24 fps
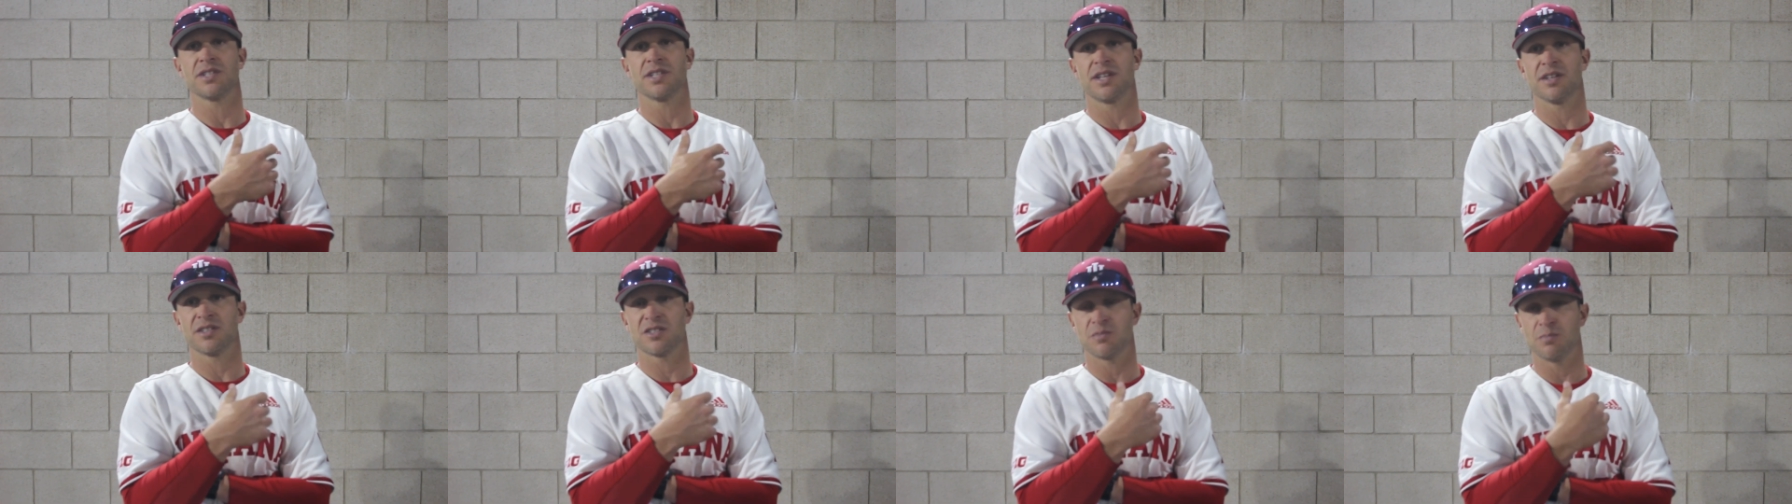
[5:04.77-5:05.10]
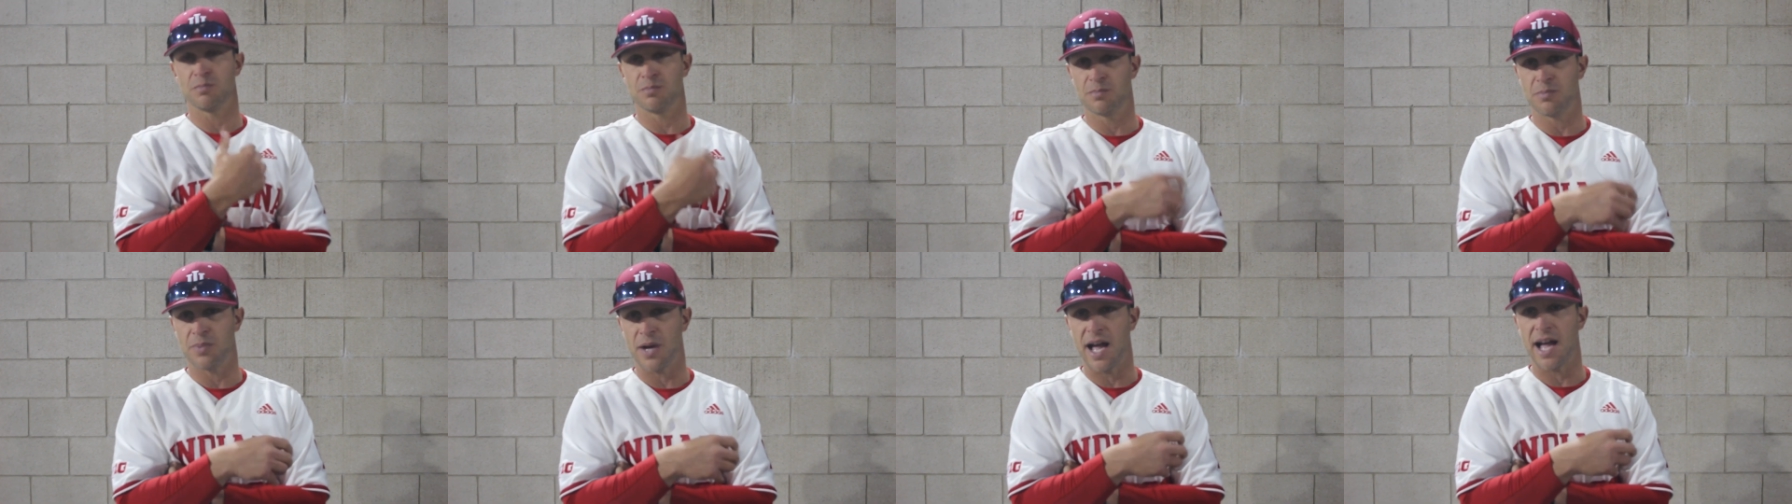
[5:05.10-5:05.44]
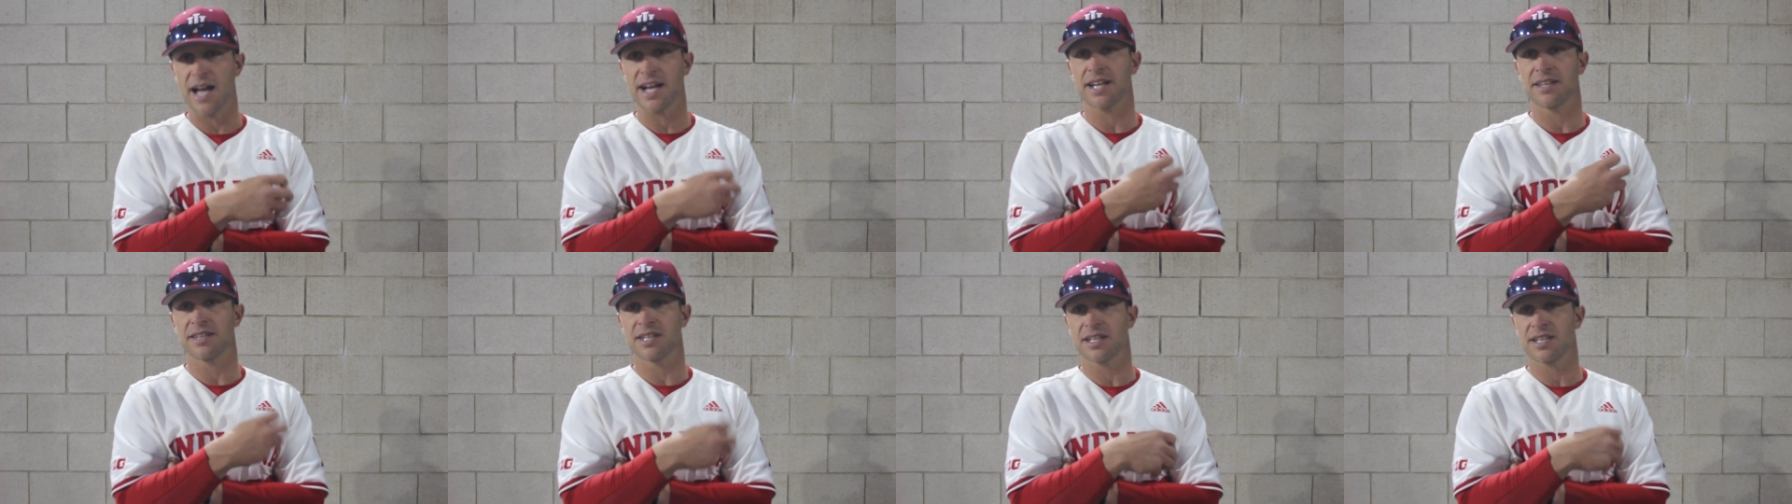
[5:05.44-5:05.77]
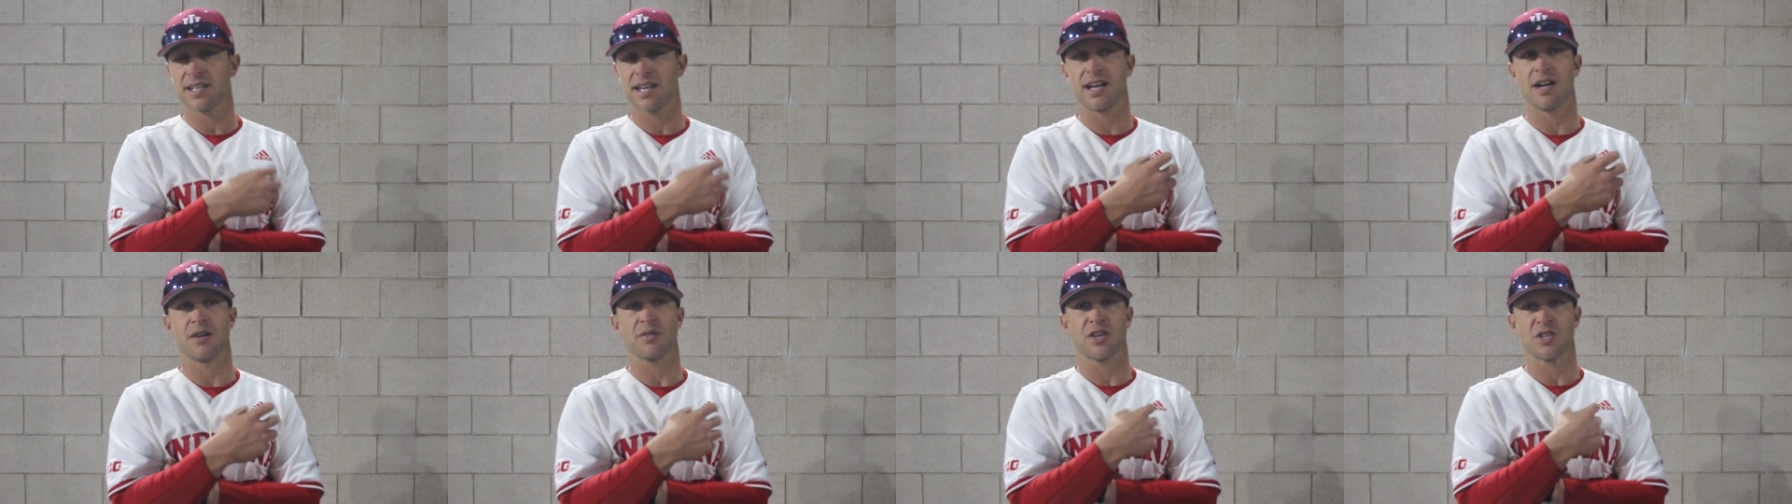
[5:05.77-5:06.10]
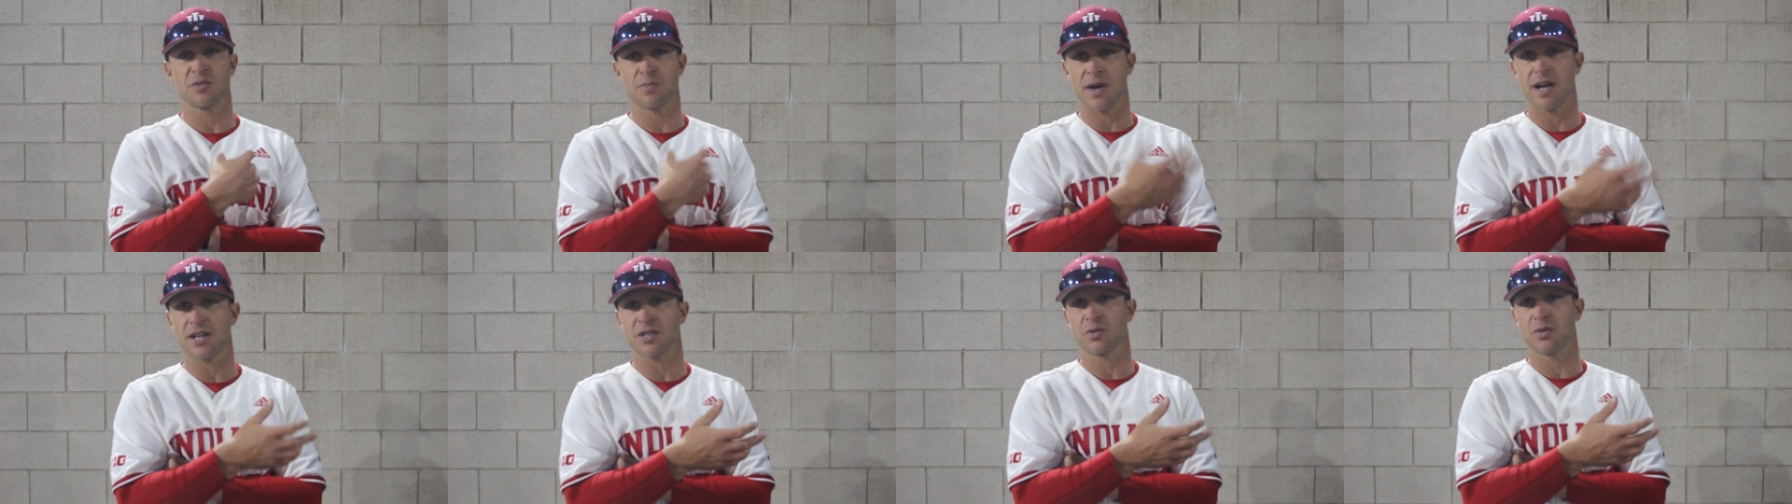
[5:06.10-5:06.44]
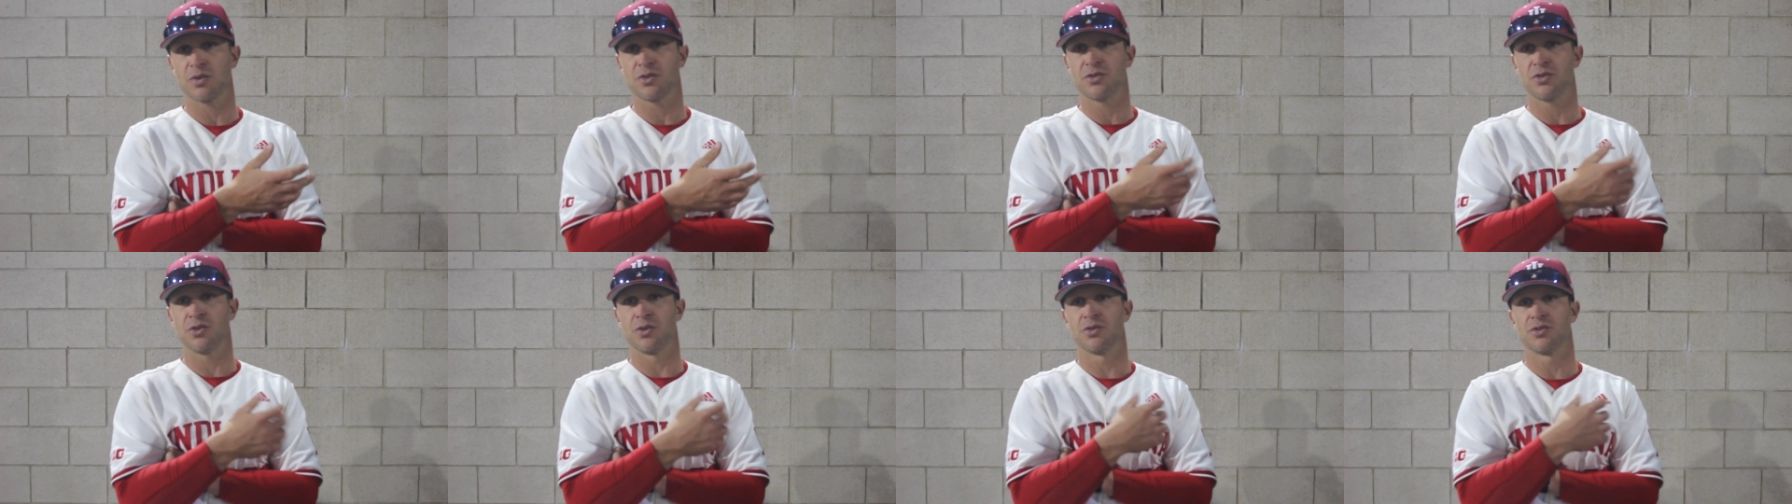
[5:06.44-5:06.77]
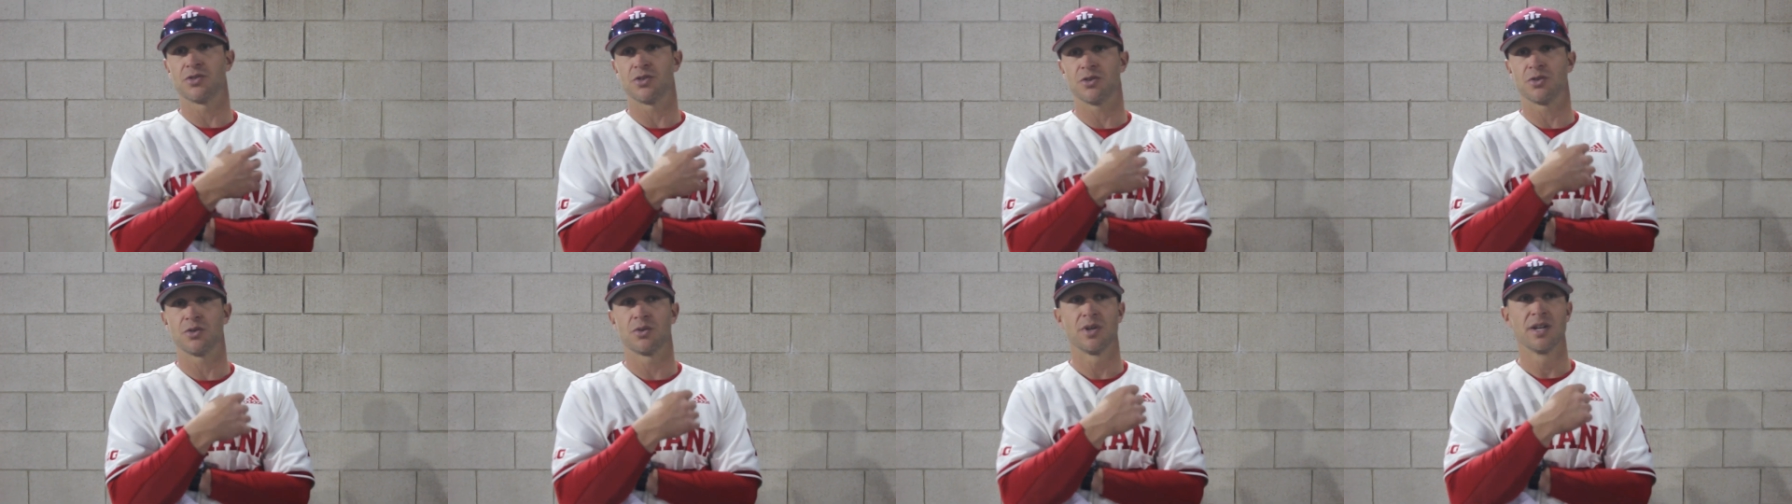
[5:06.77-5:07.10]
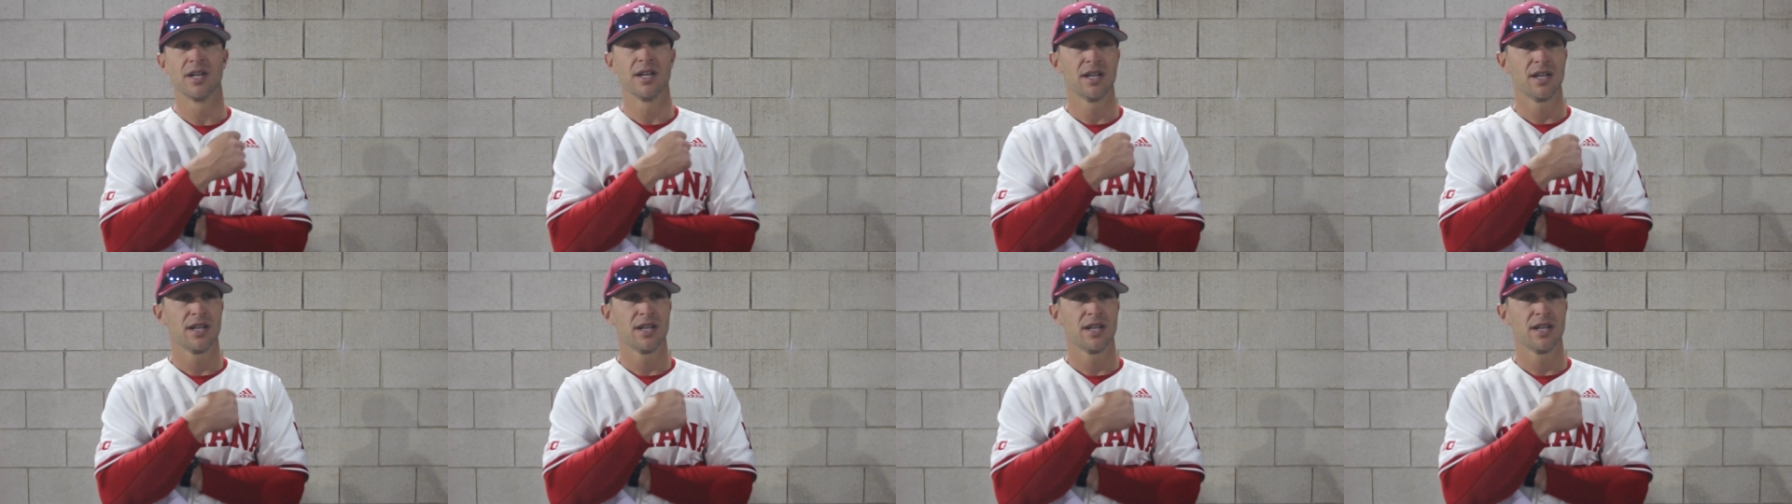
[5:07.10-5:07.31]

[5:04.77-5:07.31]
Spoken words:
He gets back in the count, gets back to a 2-2,